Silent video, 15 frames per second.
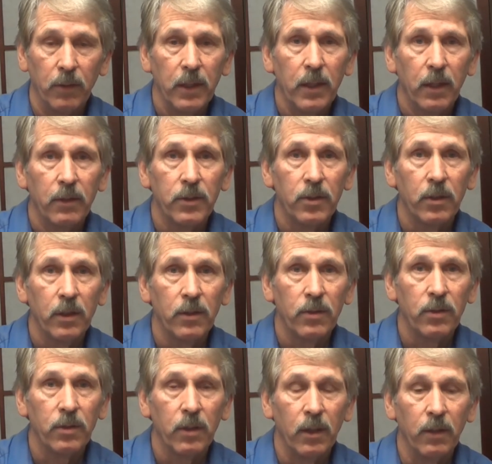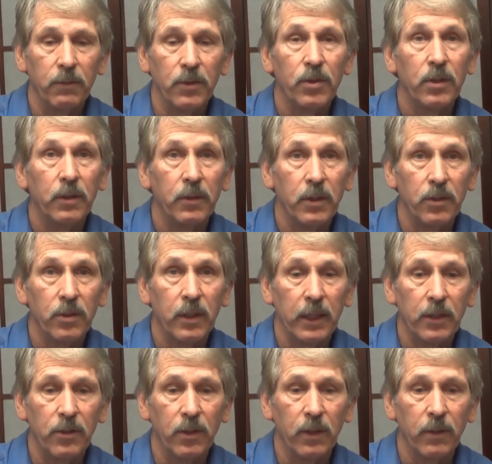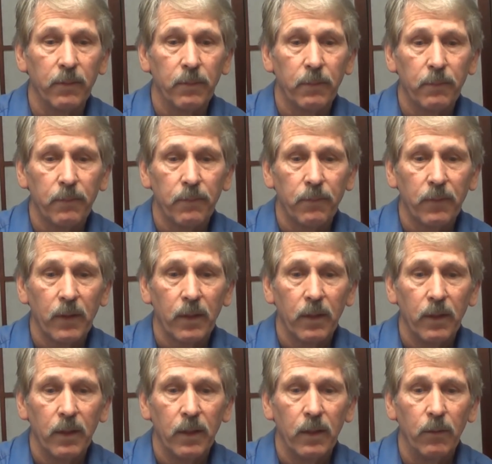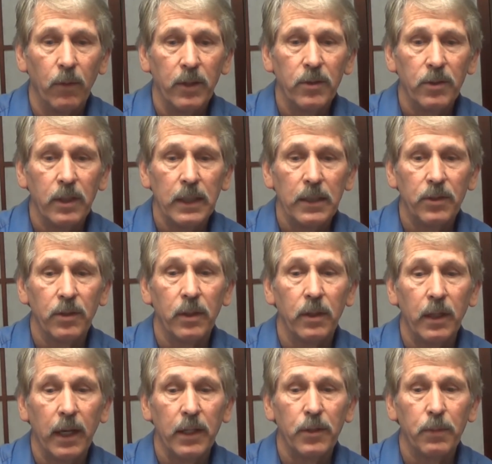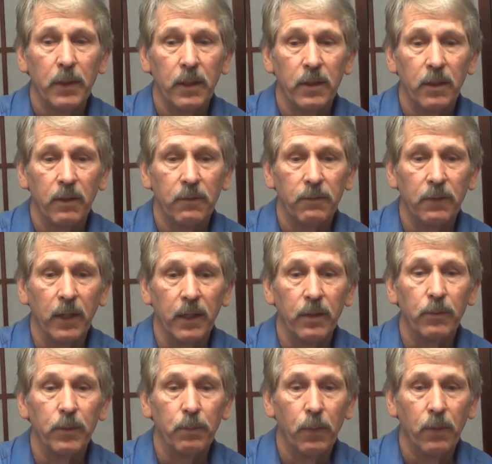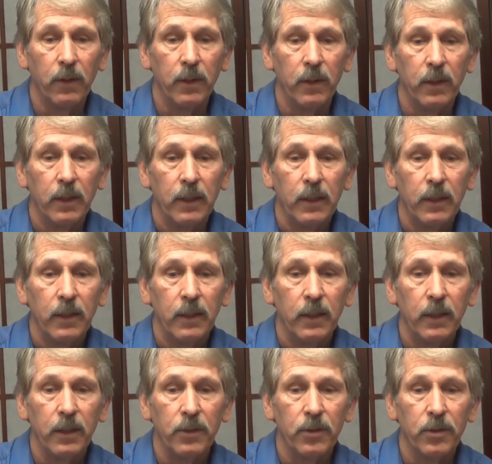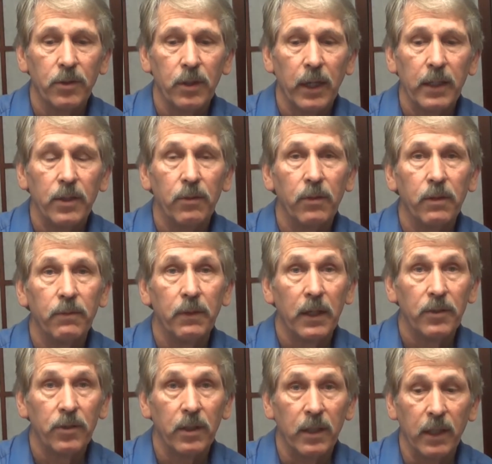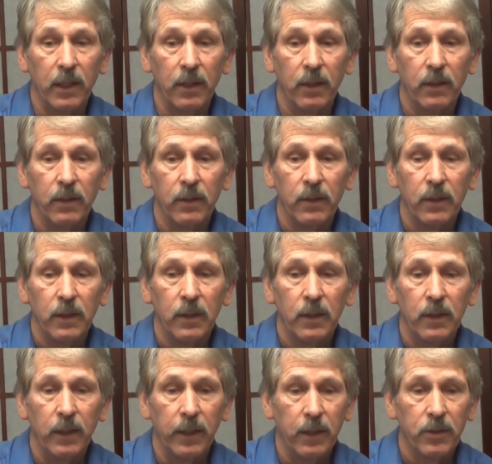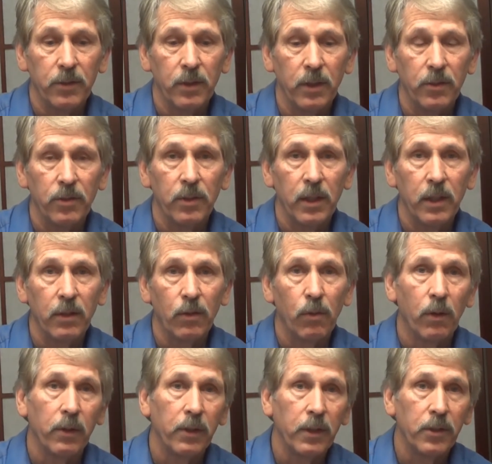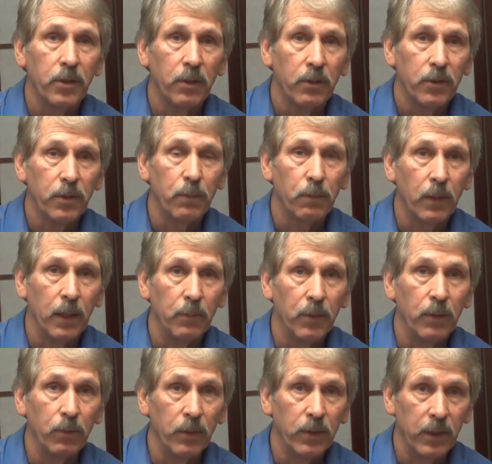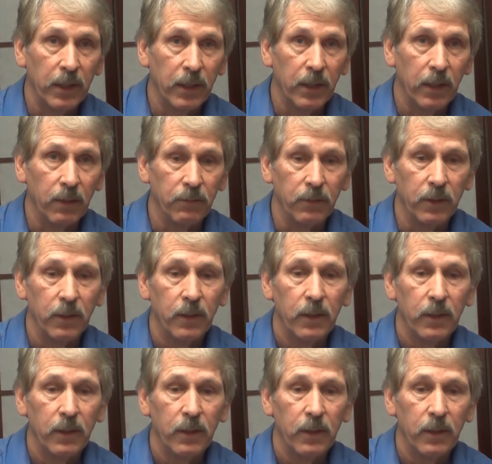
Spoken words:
any incidents of a serious nature. Once an incident has been identified and reported, it is assigned to an investigator. An SDC, Quality Assurance Department, would take care of it.